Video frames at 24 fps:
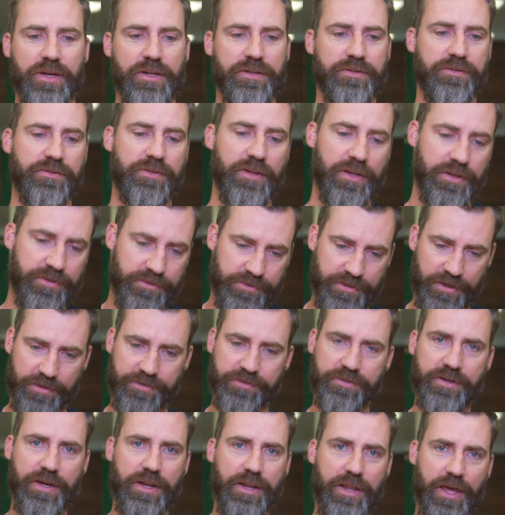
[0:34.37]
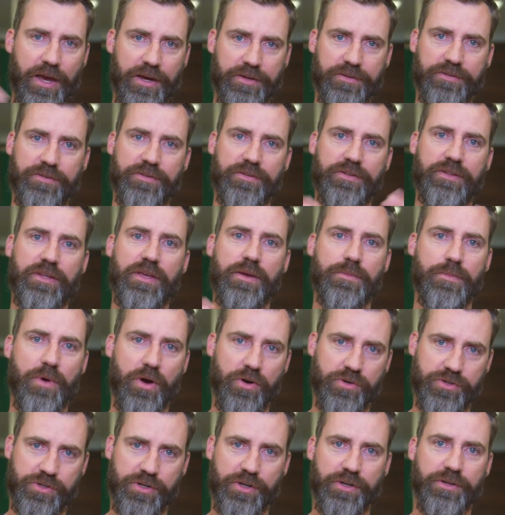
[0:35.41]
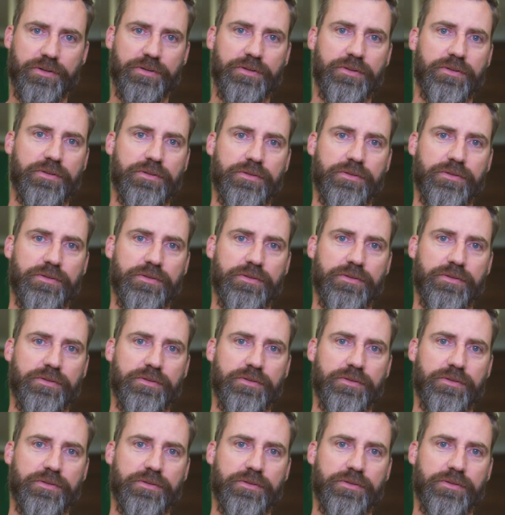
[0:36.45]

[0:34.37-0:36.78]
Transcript: it disconnects the emotion.